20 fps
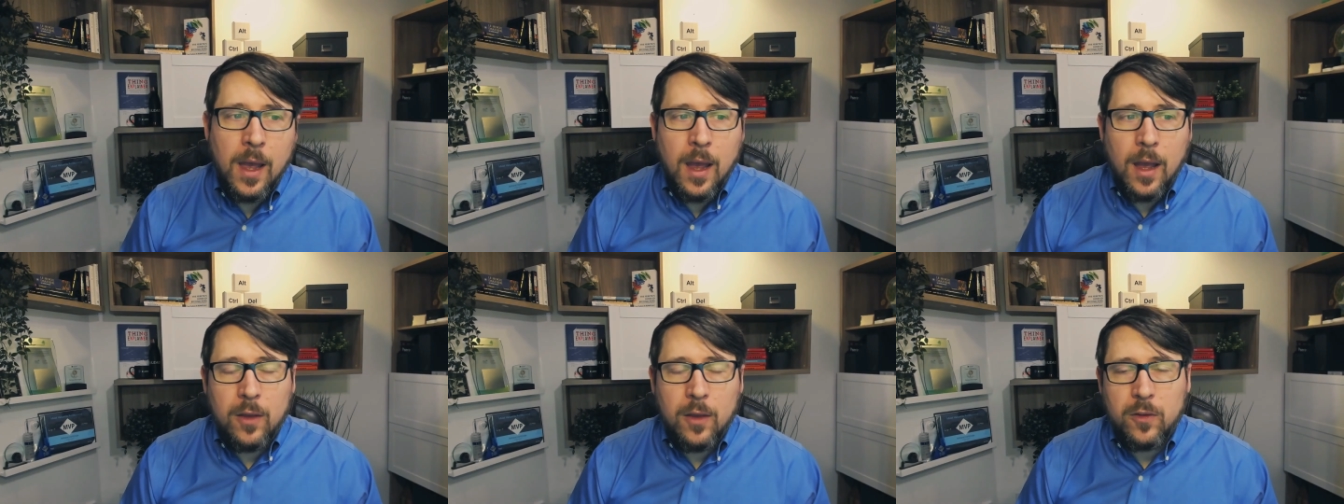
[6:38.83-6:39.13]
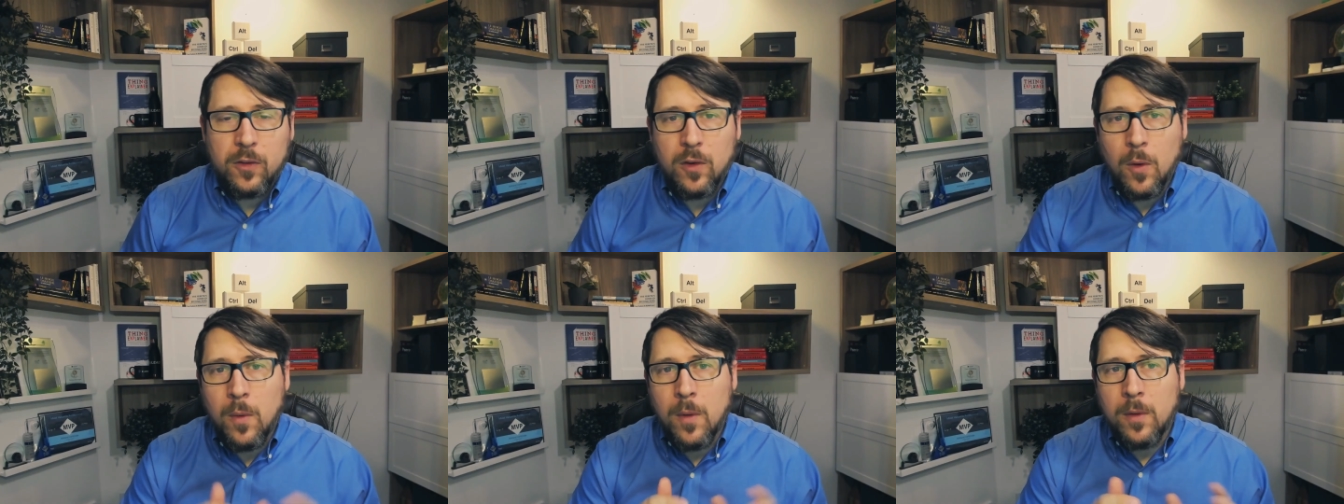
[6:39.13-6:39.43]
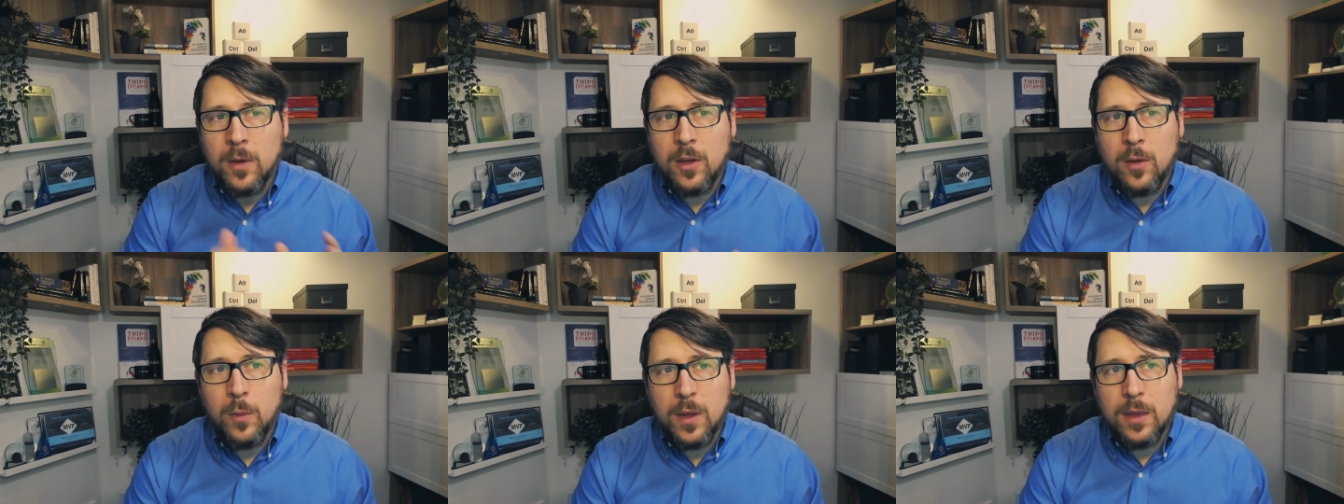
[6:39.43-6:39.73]
And so when
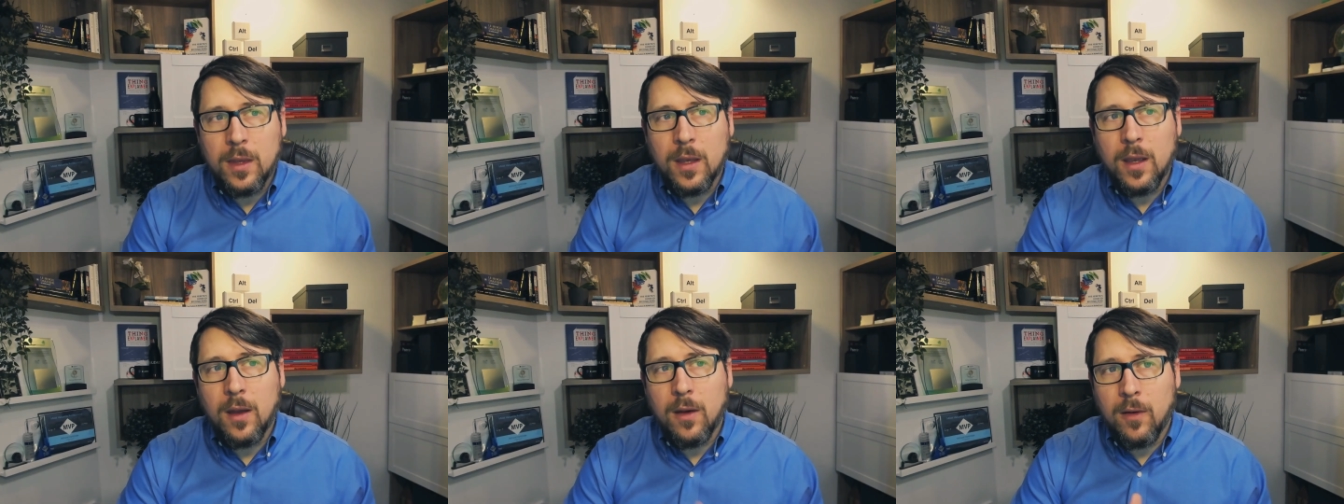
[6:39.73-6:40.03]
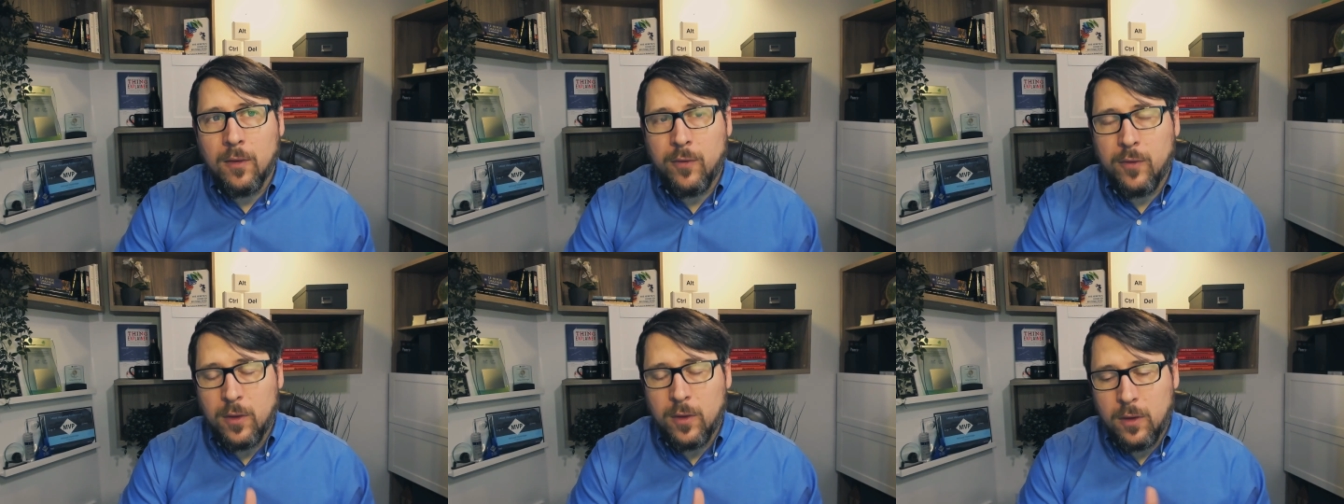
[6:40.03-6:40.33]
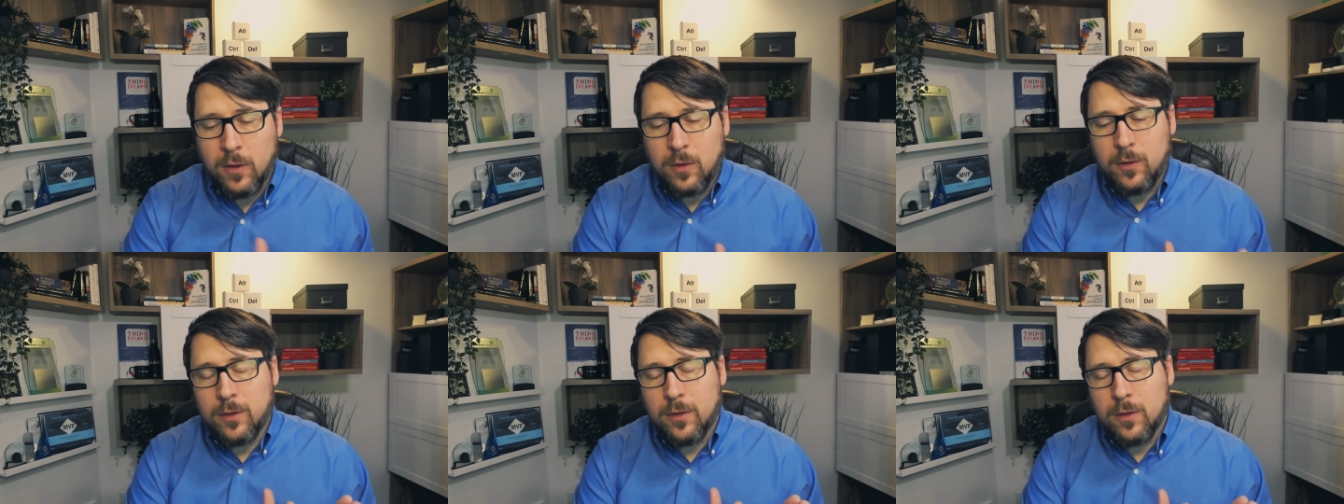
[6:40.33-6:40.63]
you think of
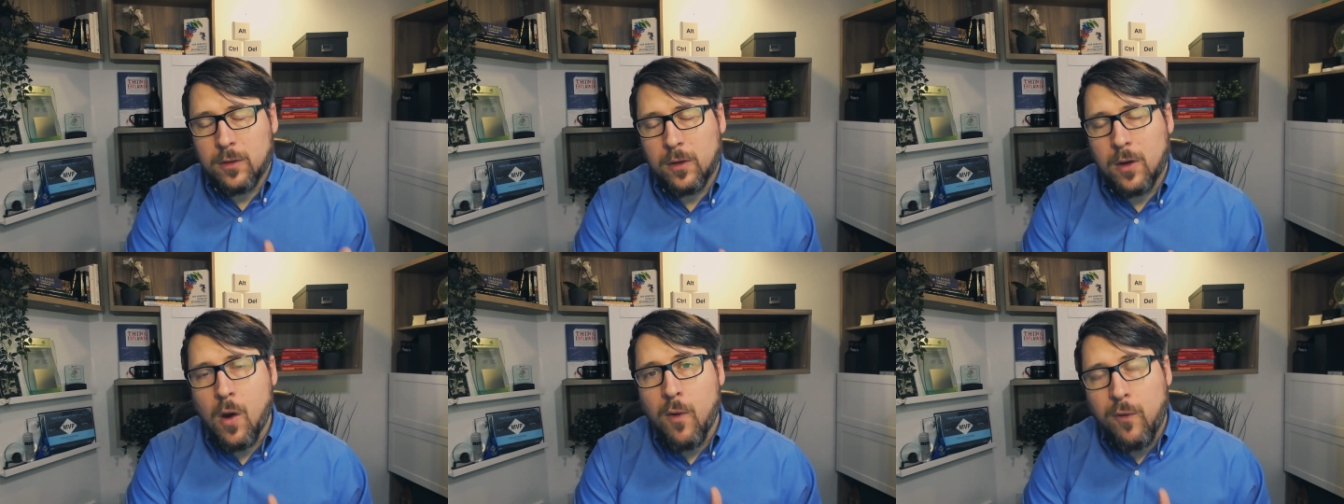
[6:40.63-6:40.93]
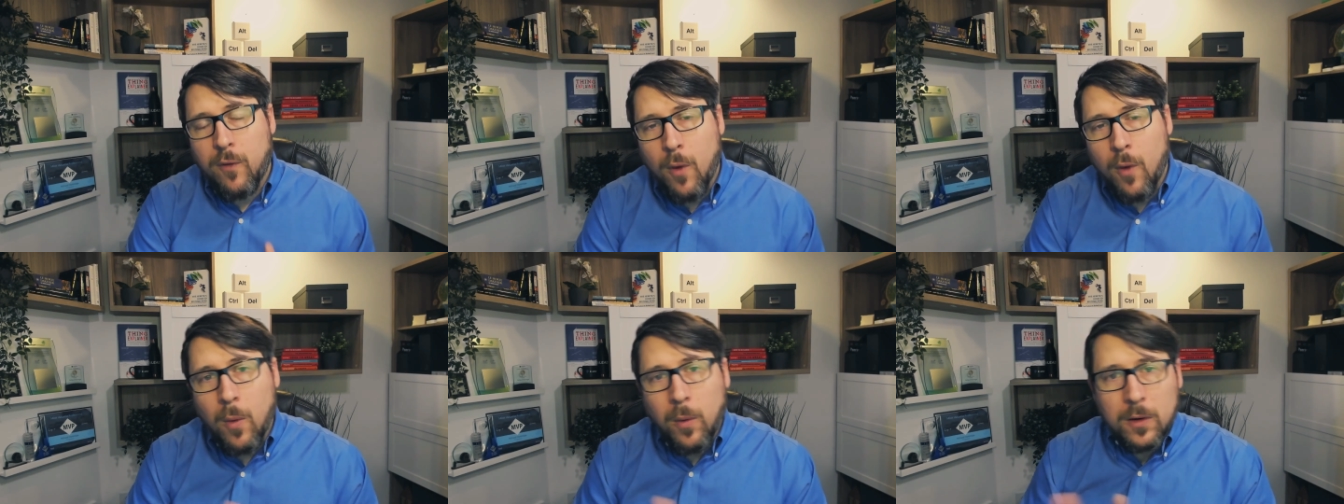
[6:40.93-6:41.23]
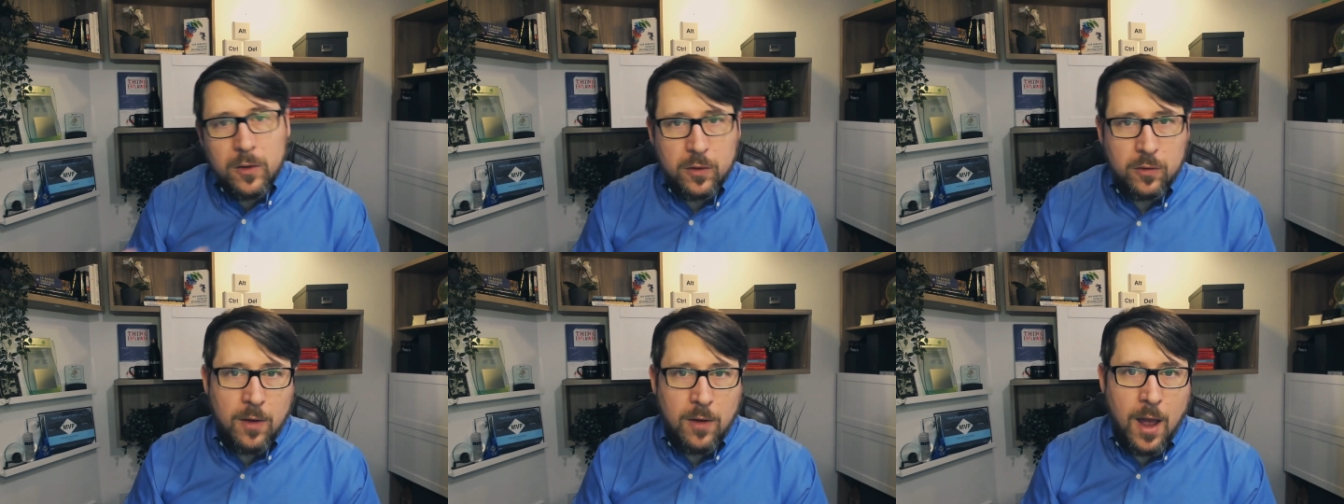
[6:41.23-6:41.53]
this go forward
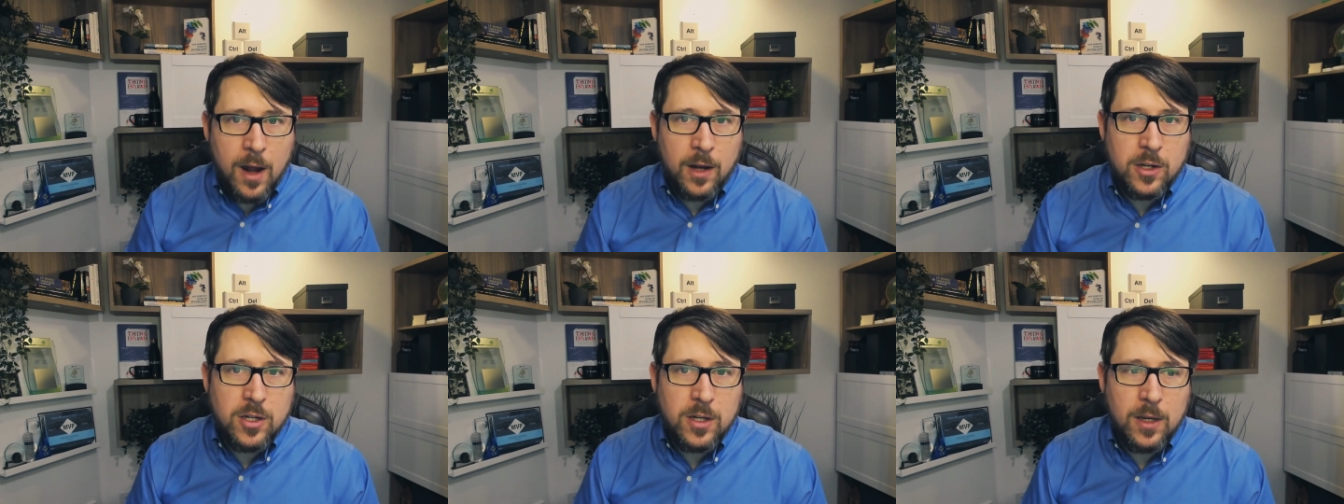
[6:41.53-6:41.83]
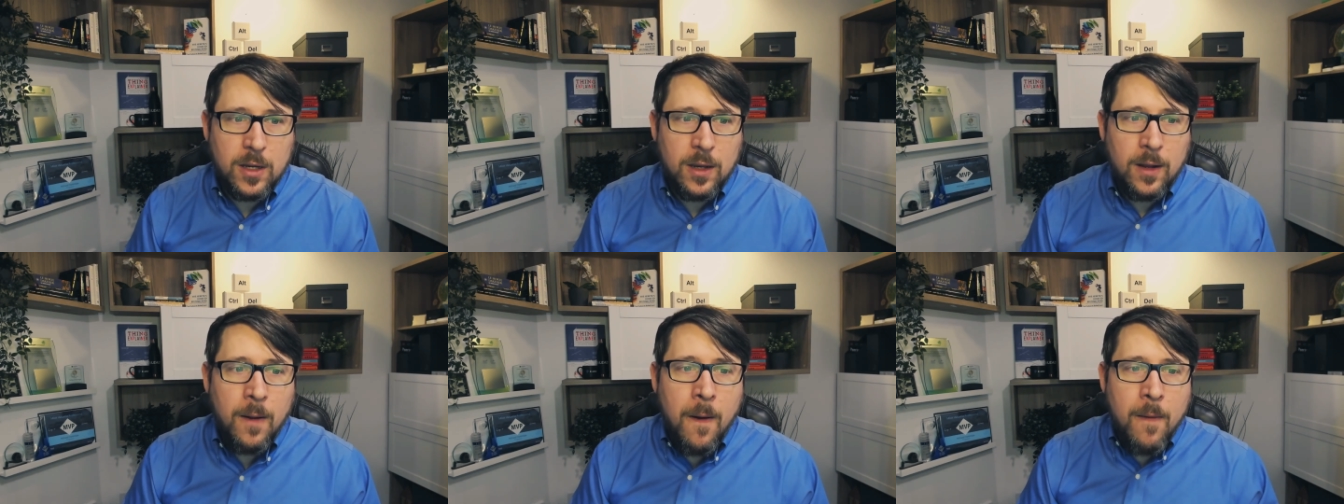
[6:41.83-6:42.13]
strategy,